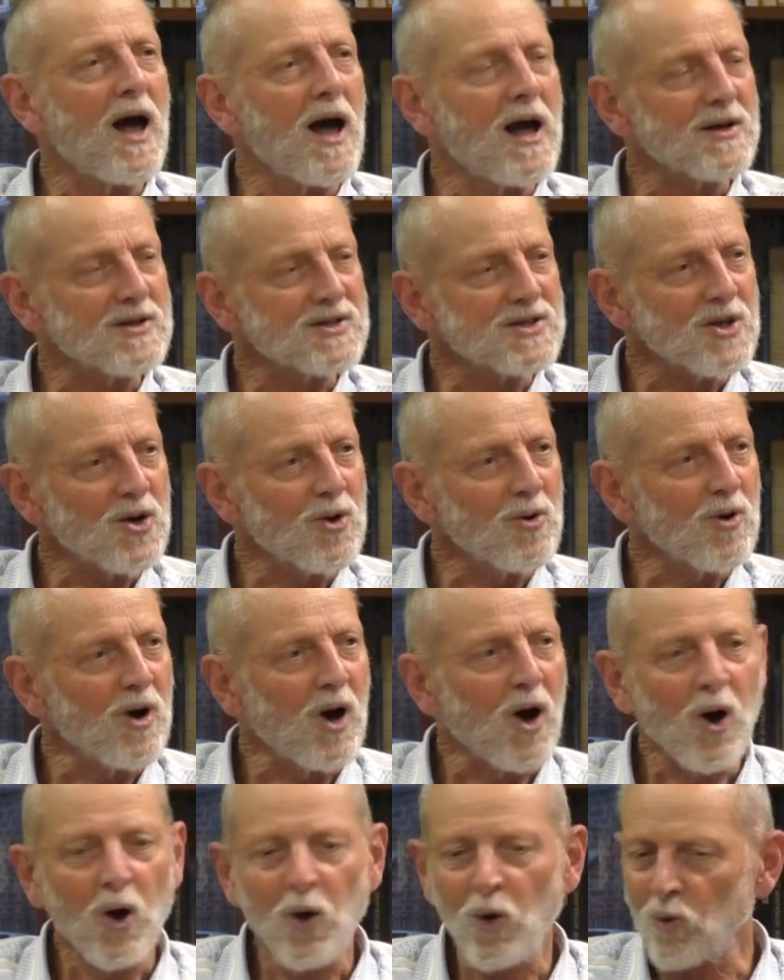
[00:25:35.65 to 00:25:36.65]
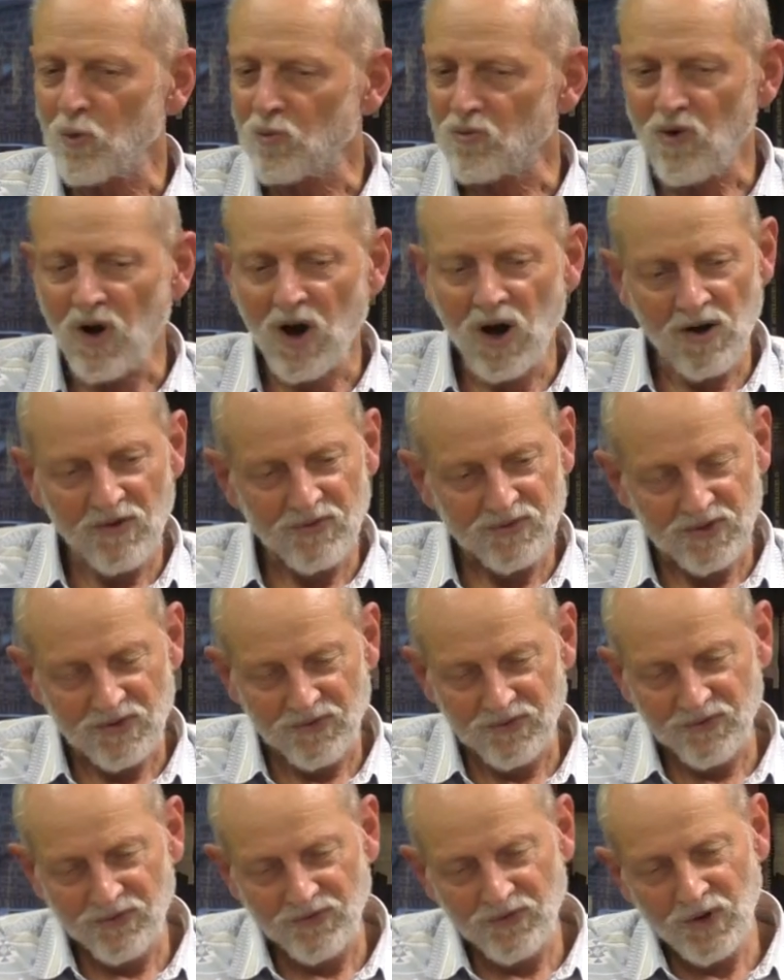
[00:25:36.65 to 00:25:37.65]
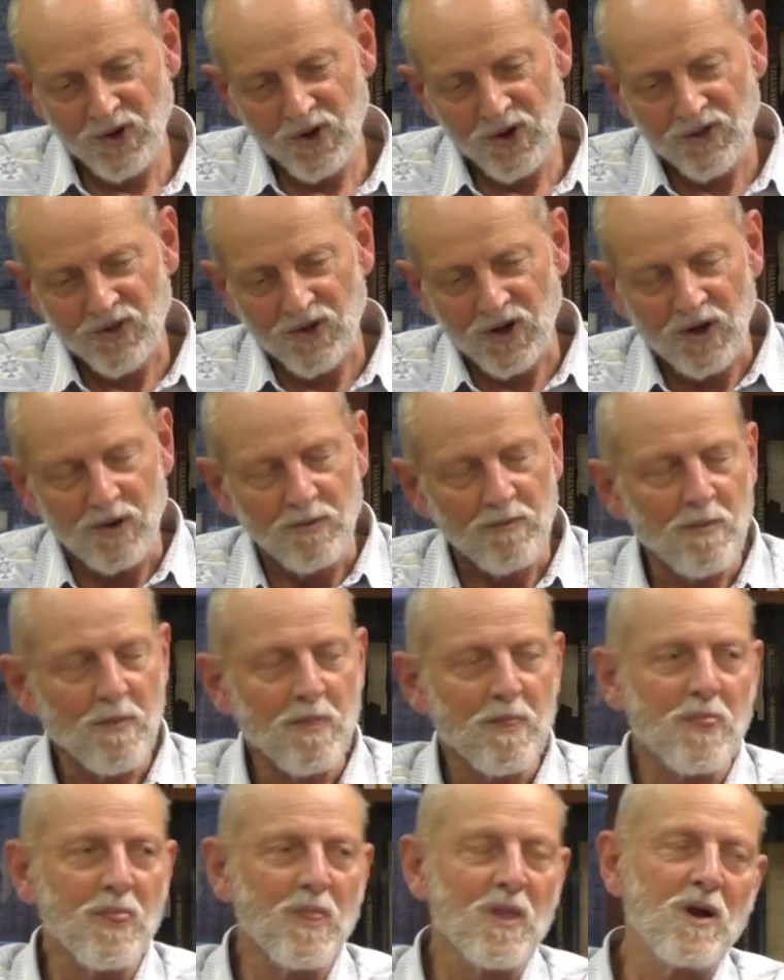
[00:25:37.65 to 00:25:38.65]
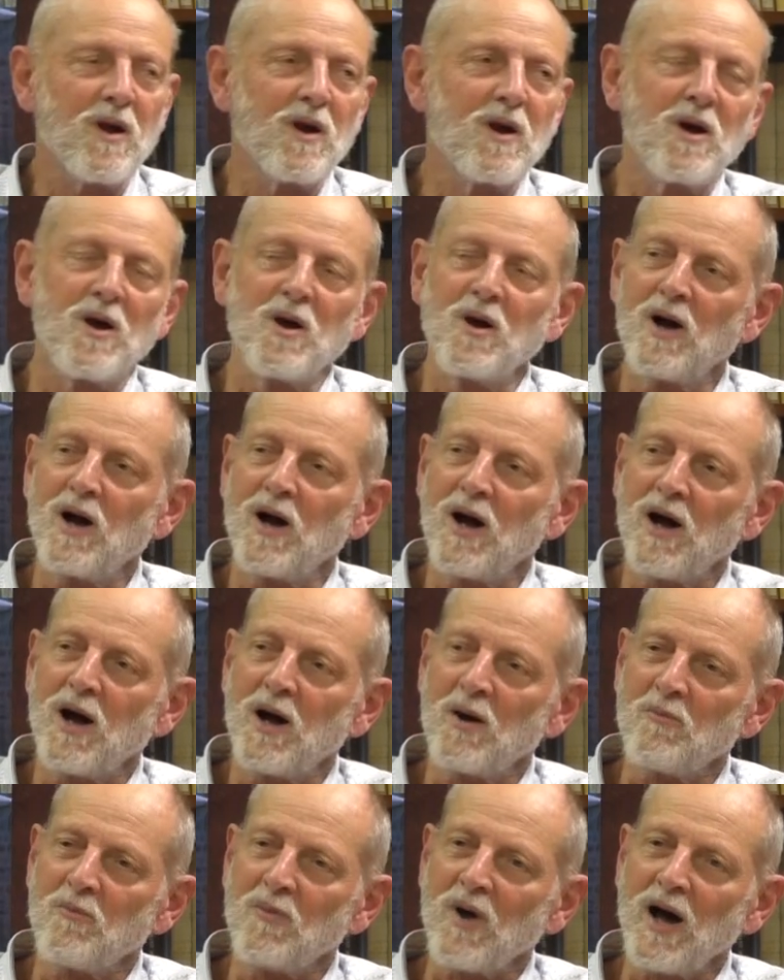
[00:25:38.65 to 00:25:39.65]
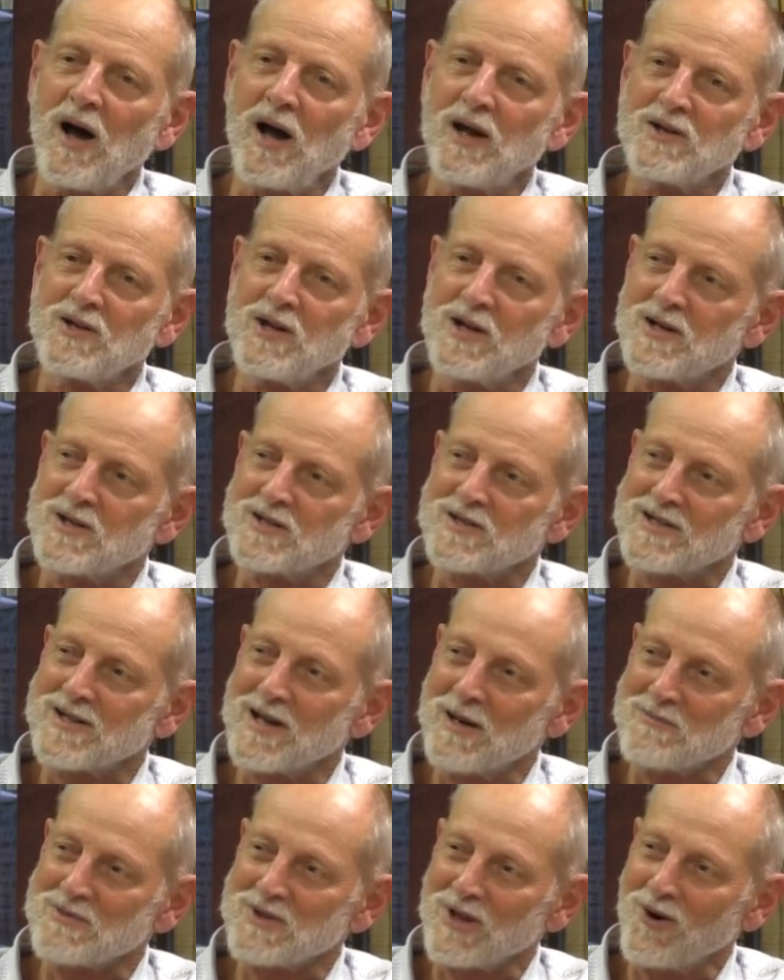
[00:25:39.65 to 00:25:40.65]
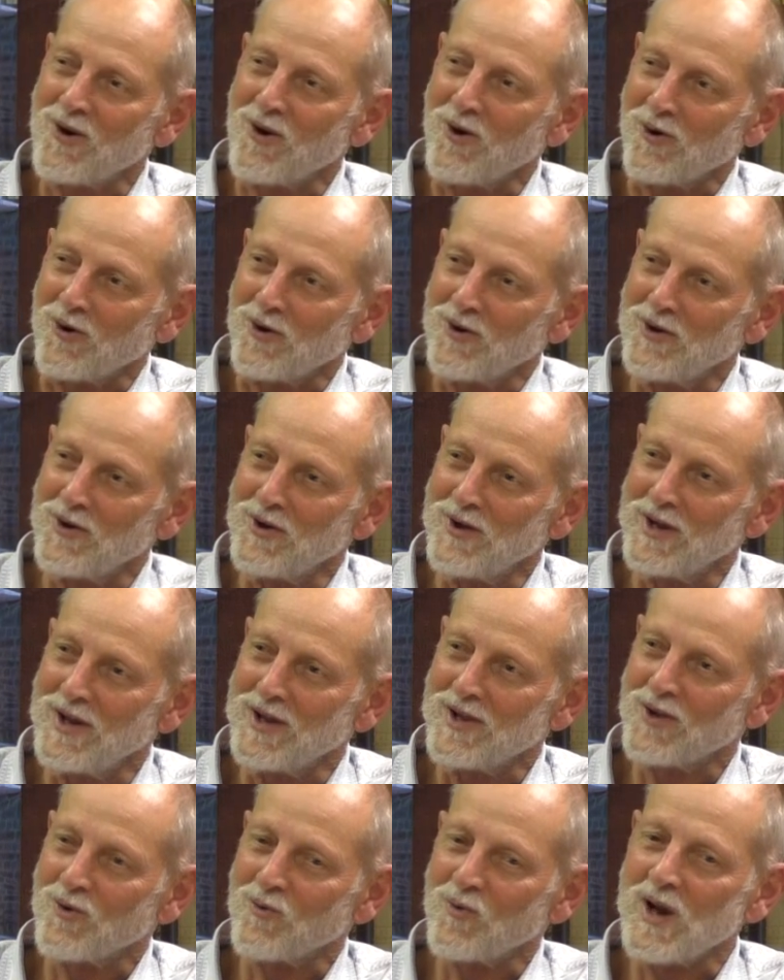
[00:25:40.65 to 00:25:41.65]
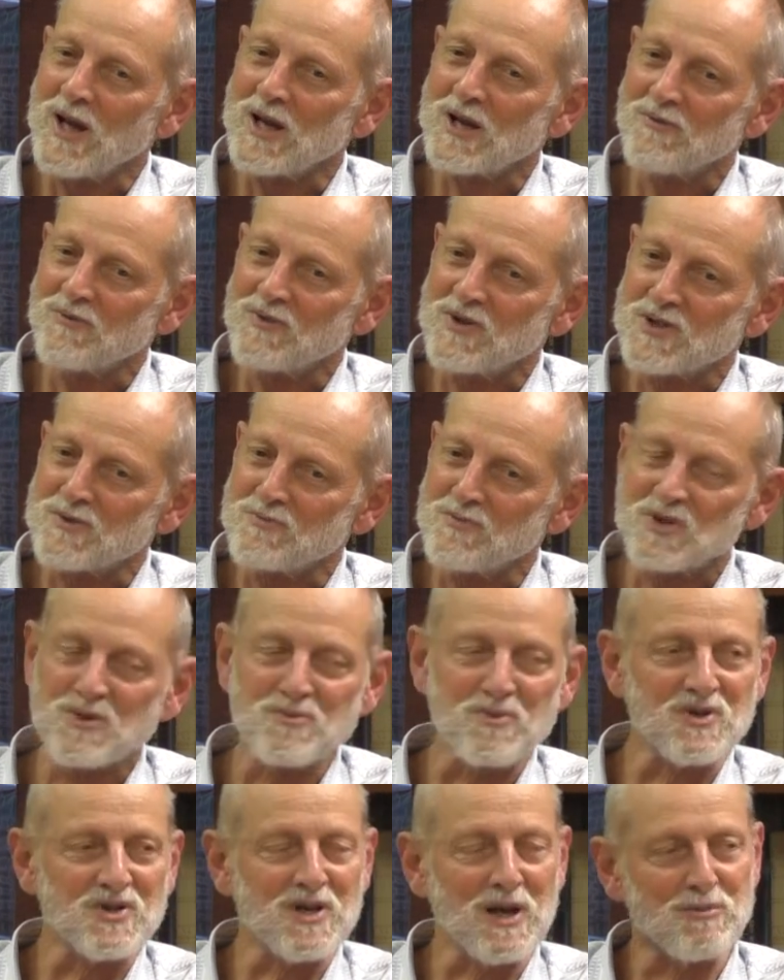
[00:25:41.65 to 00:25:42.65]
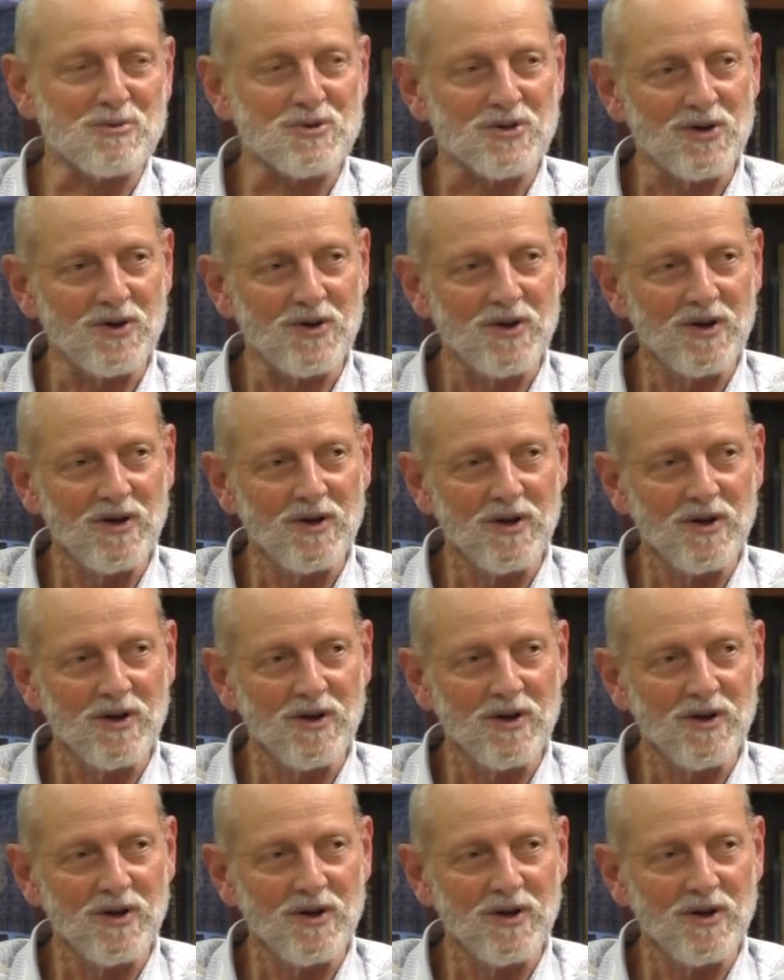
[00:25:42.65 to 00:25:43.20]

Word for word: And so a whole raft of further um, ideas comes along in the wake of this misperception.